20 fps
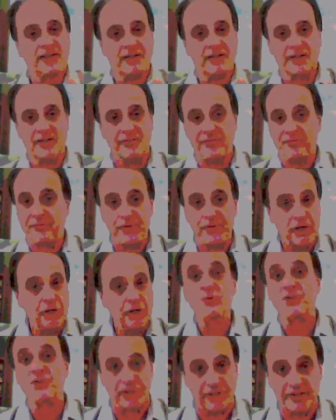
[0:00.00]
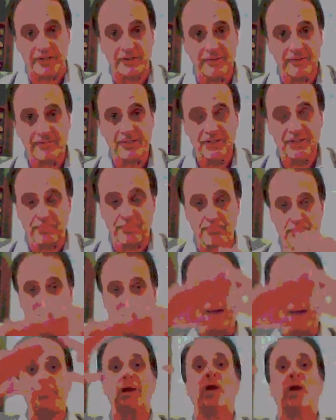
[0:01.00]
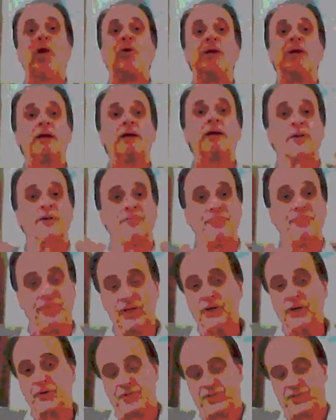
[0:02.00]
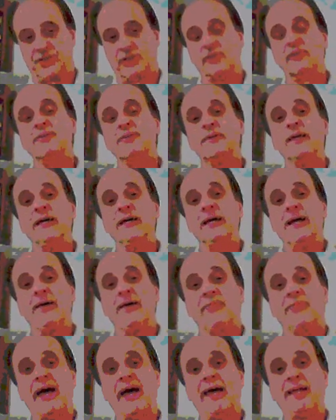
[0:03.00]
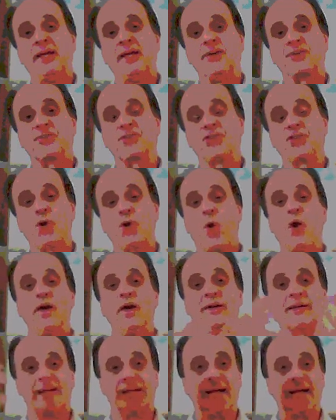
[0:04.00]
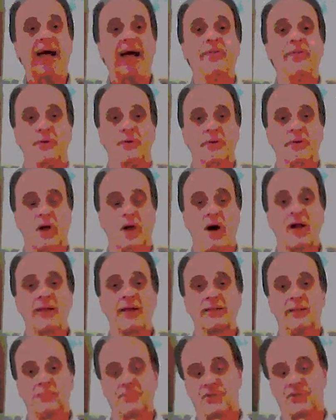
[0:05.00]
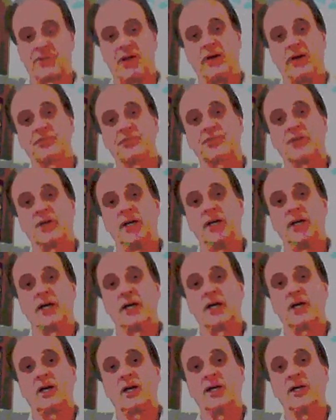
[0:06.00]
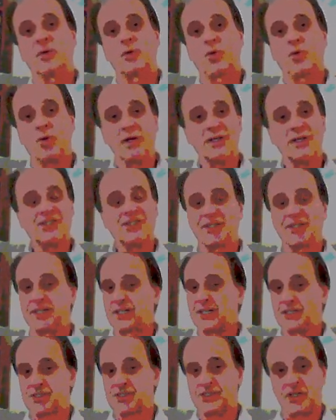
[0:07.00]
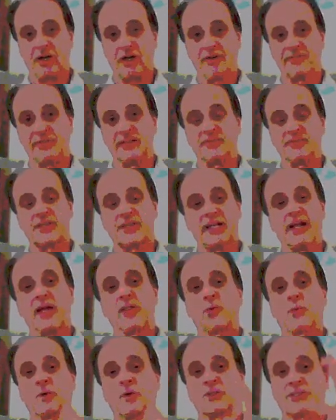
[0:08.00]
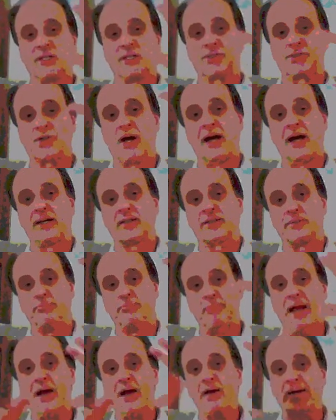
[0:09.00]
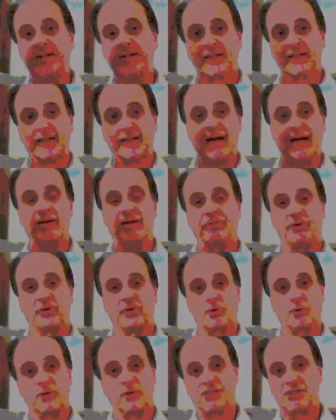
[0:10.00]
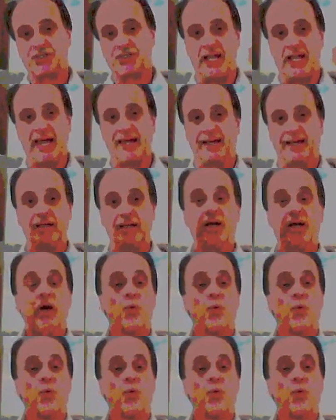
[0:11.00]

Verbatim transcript: confusion, this Babylonian confusion that is joined together, calling themselves Christian conservatives. In other words, they're trying to marry together Christianity